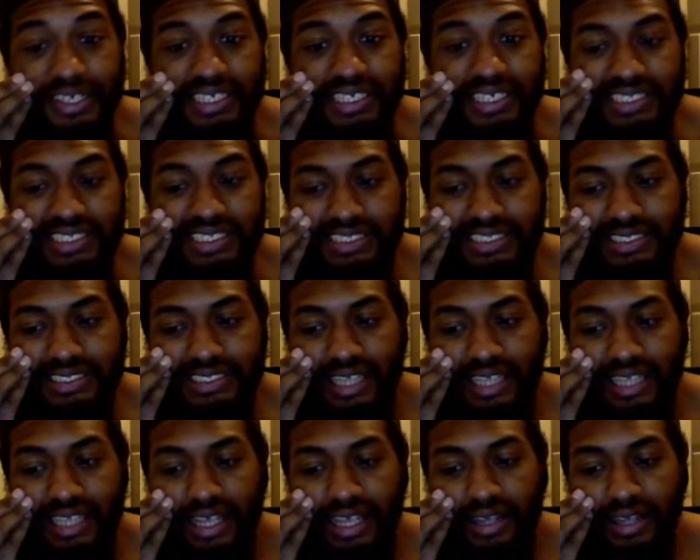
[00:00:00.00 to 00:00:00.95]
It's
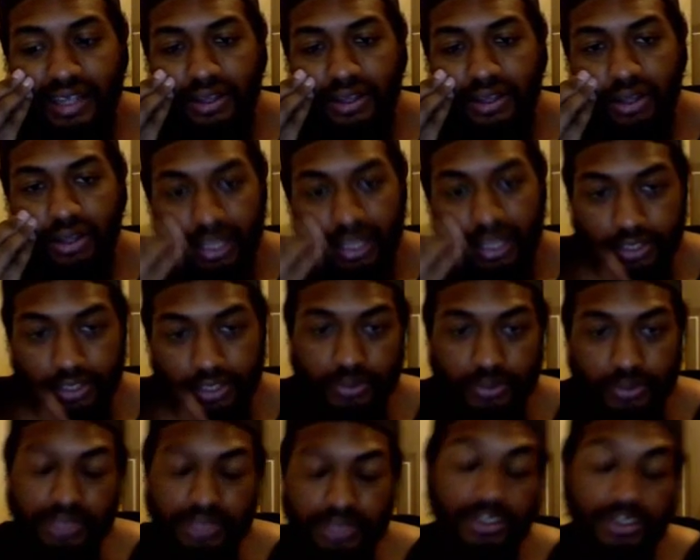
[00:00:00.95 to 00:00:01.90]
in the
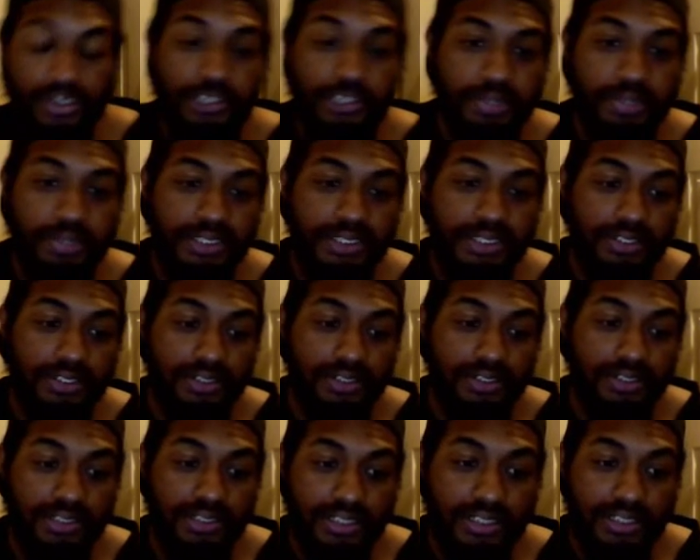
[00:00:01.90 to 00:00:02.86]
original
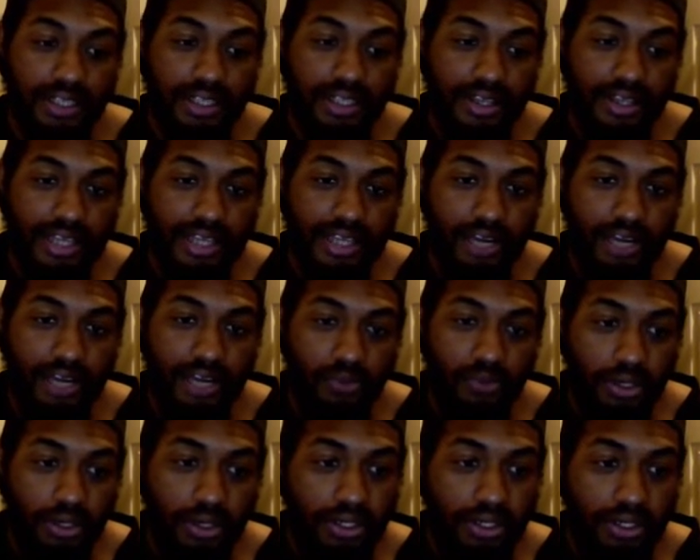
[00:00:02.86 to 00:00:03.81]
Ghostbusters,
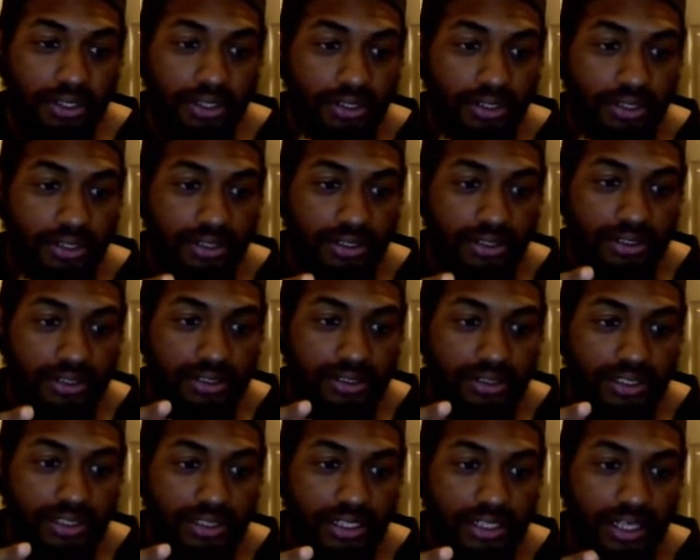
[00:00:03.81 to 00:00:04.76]

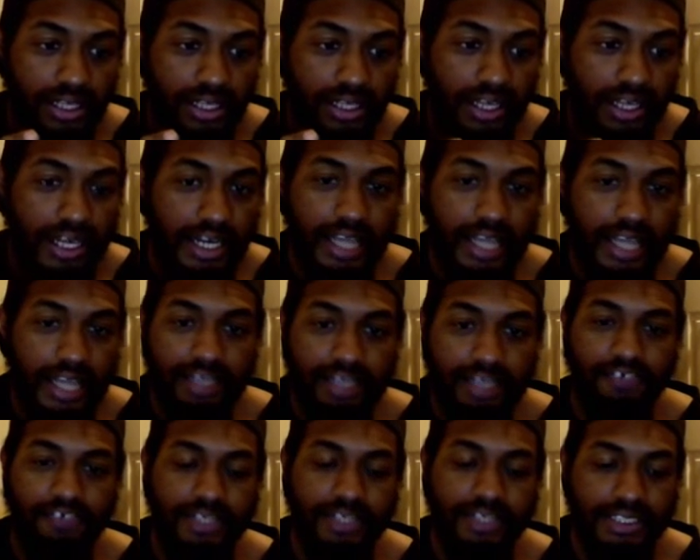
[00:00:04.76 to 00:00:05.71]
it had the
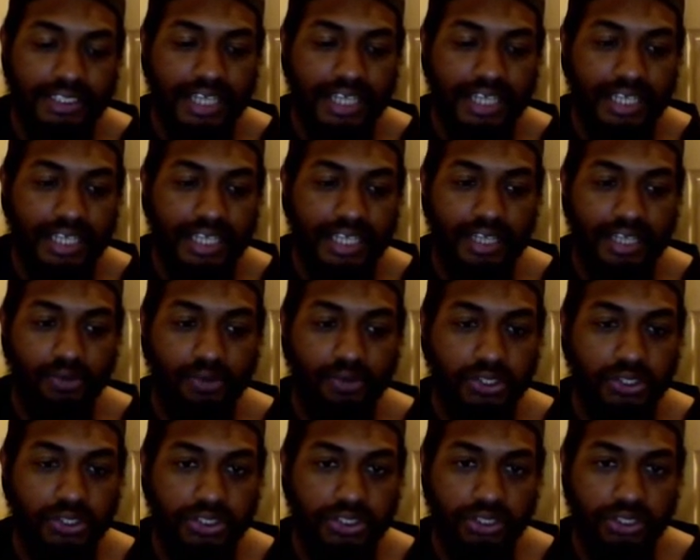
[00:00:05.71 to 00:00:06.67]
feeling that they
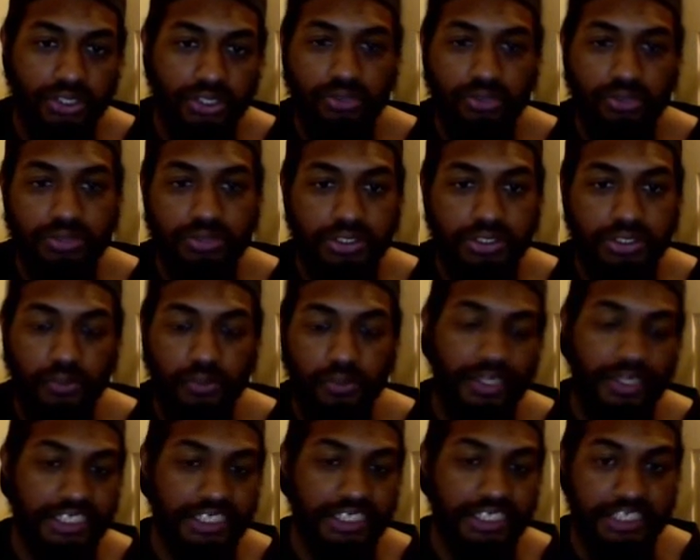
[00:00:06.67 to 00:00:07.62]
were dudes
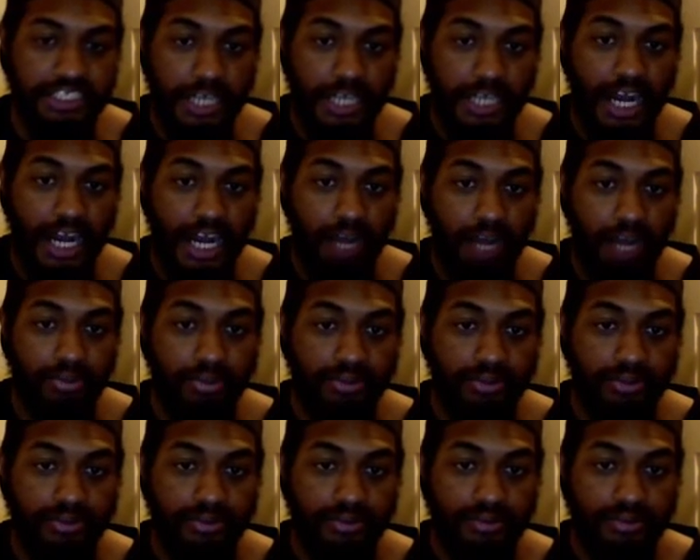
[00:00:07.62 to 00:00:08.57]
doing a job.
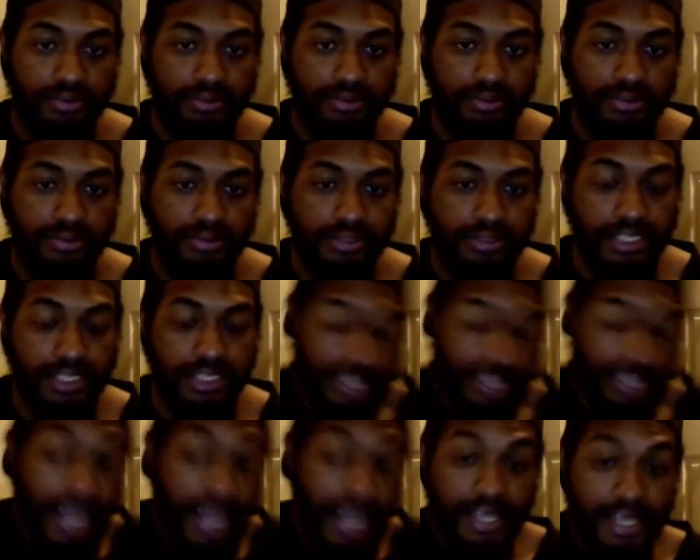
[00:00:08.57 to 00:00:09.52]
Like,
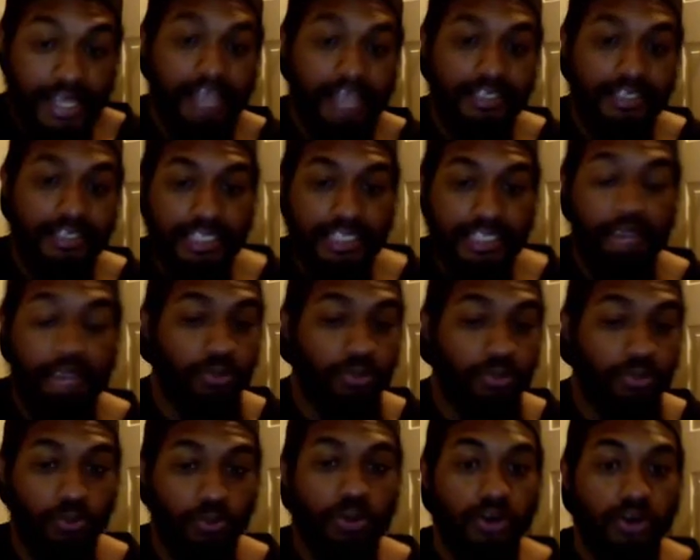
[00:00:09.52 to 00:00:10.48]
yeah, they saved the
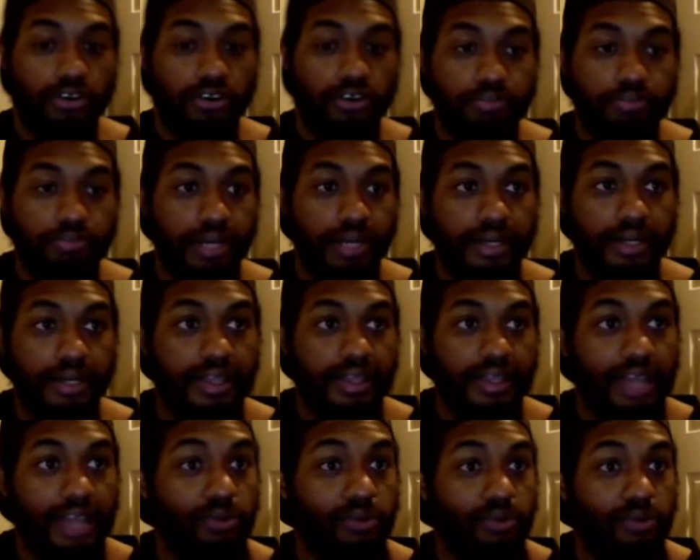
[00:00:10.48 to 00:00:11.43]
world, but
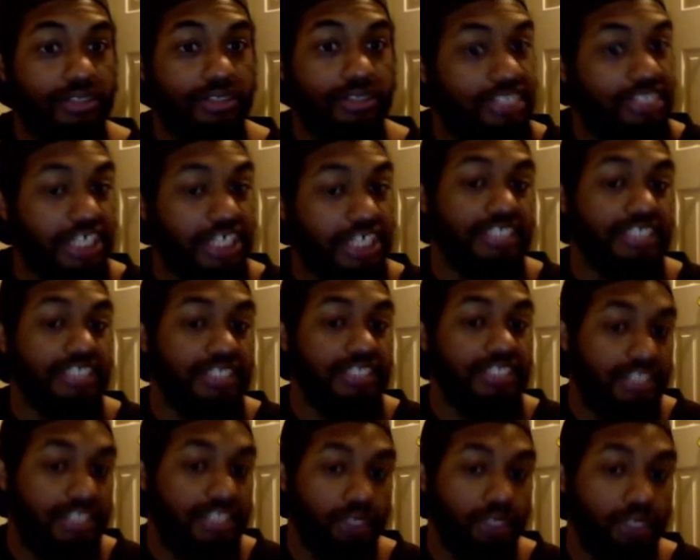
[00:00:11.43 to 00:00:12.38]
they were
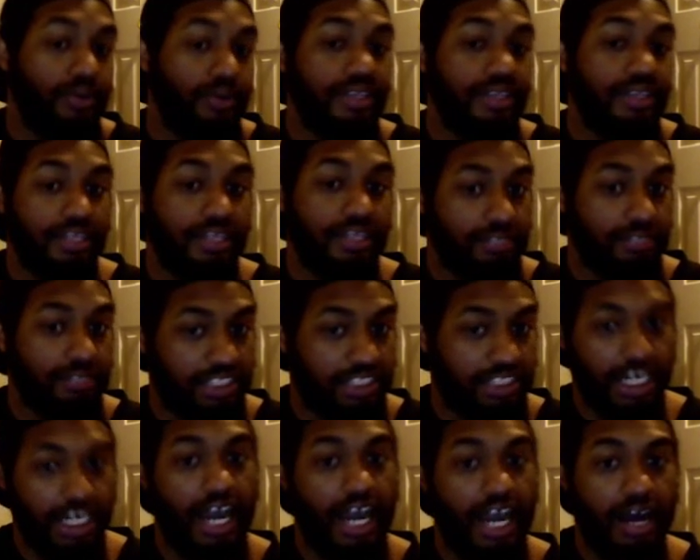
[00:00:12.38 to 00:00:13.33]
just doing their
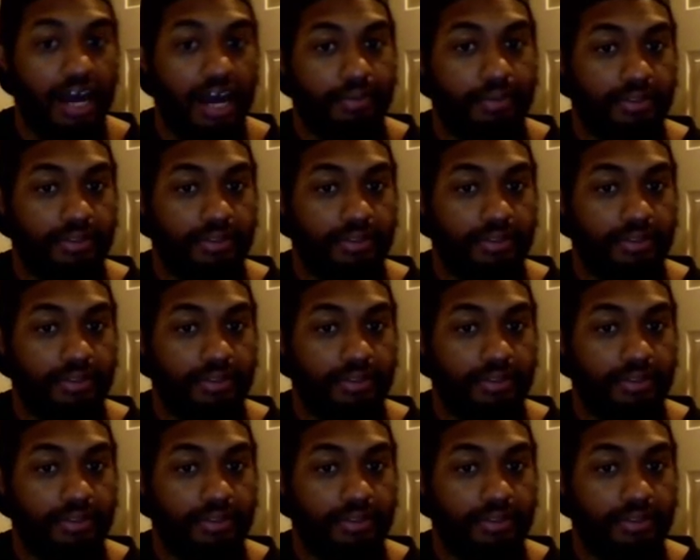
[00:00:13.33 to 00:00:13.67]
job.